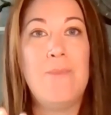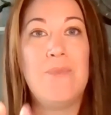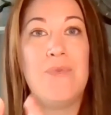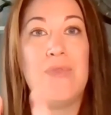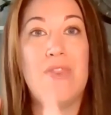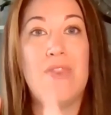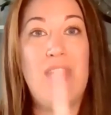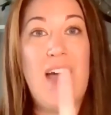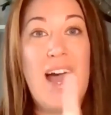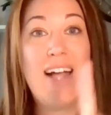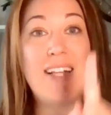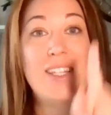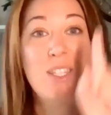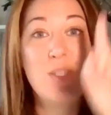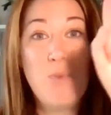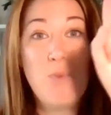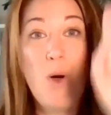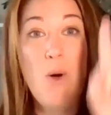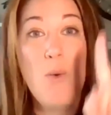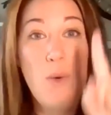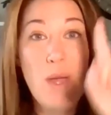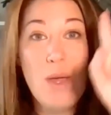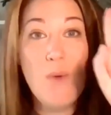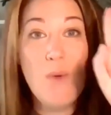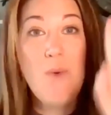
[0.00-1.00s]
that's
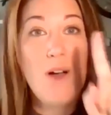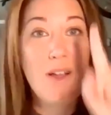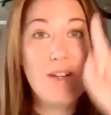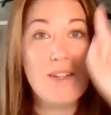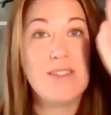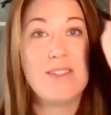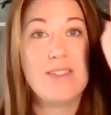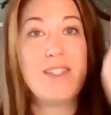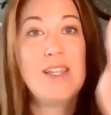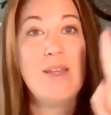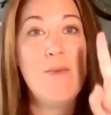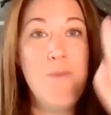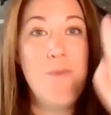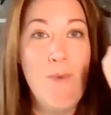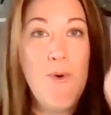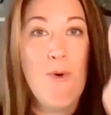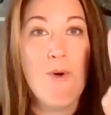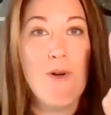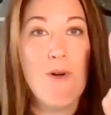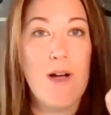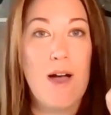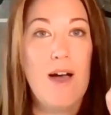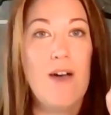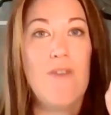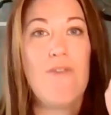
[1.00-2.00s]
what we want to see more
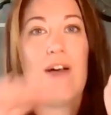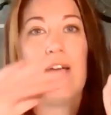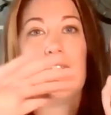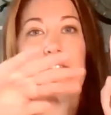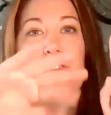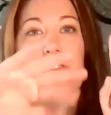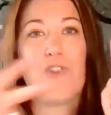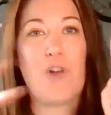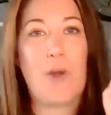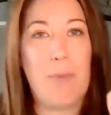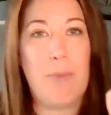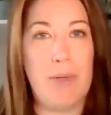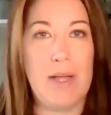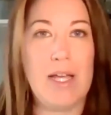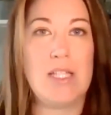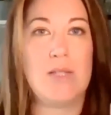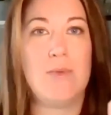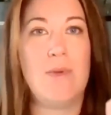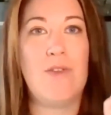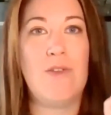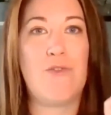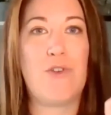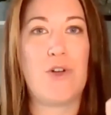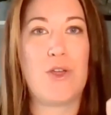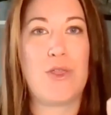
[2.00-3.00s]
of as a
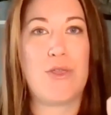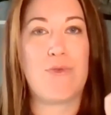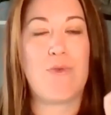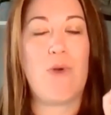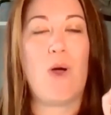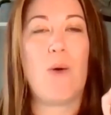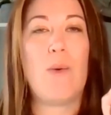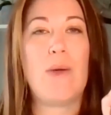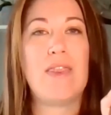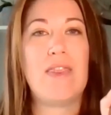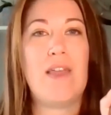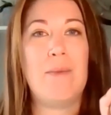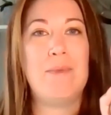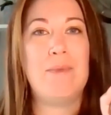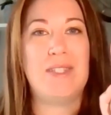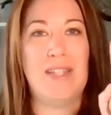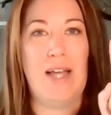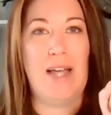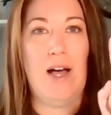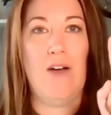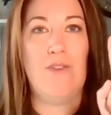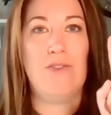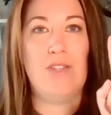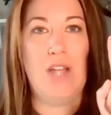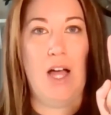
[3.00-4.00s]
replacement for throwing
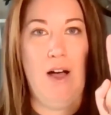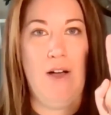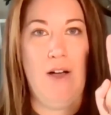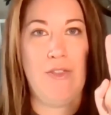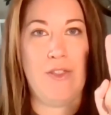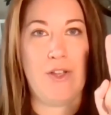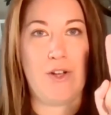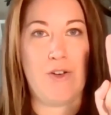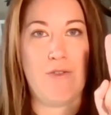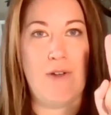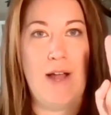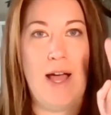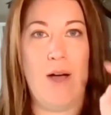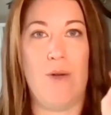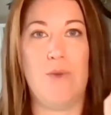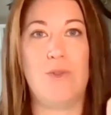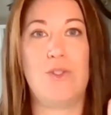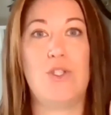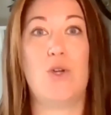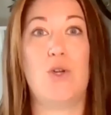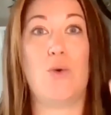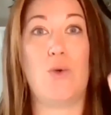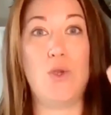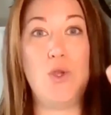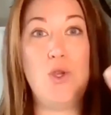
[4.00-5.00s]
themselves on the ground.
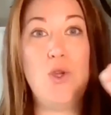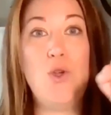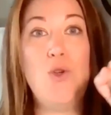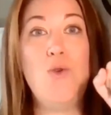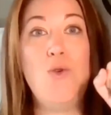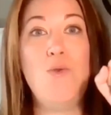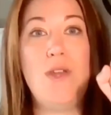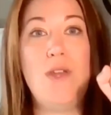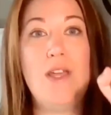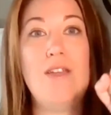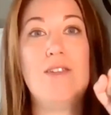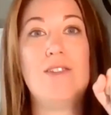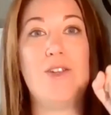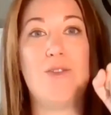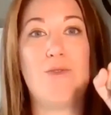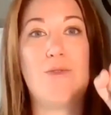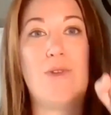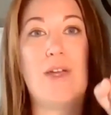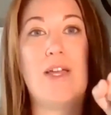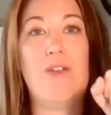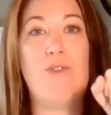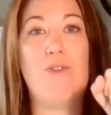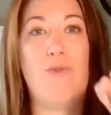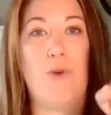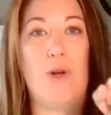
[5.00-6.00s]
So you need to
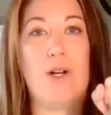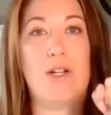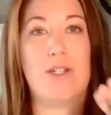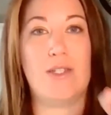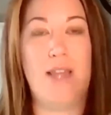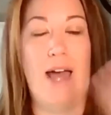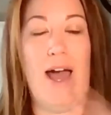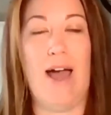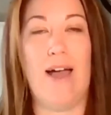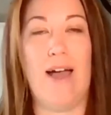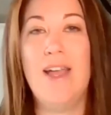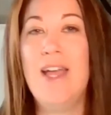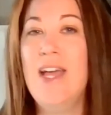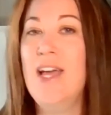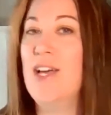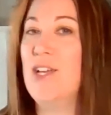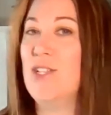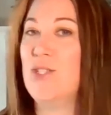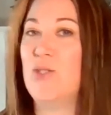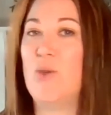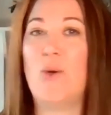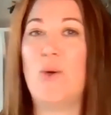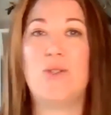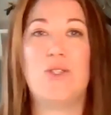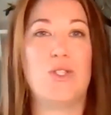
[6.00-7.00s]
reinforce that.
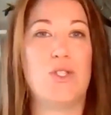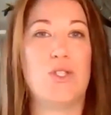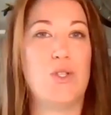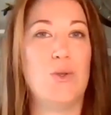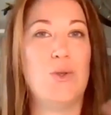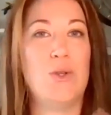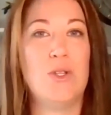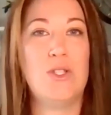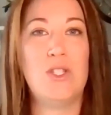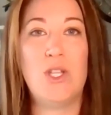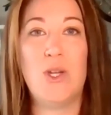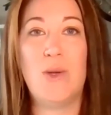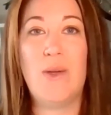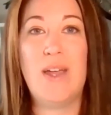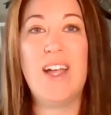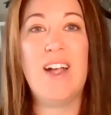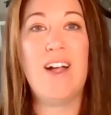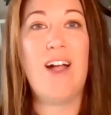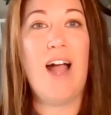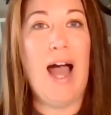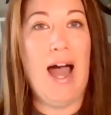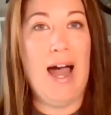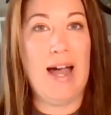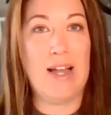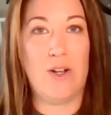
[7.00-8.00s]
So as soon as you hear,
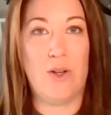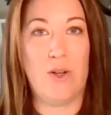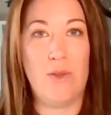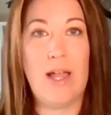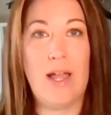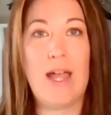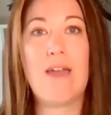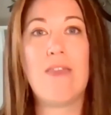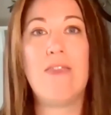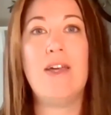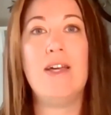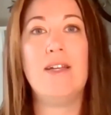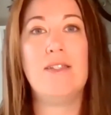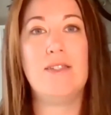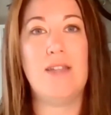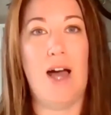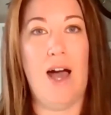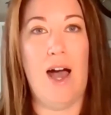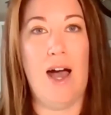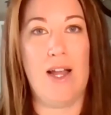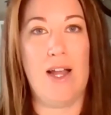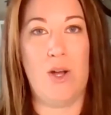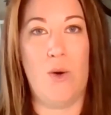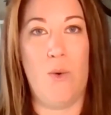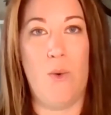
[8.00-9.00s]
I don't like this,
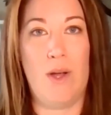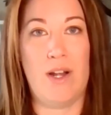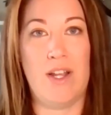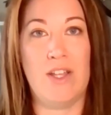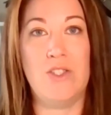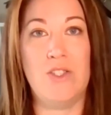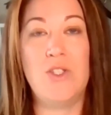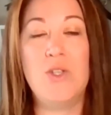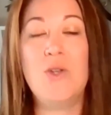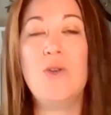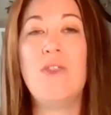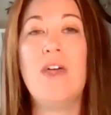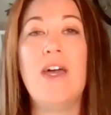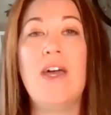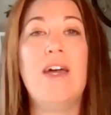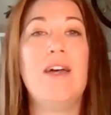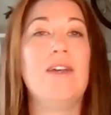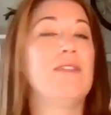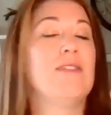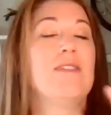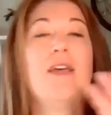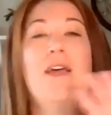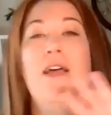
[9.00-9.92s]
I don't want to do this,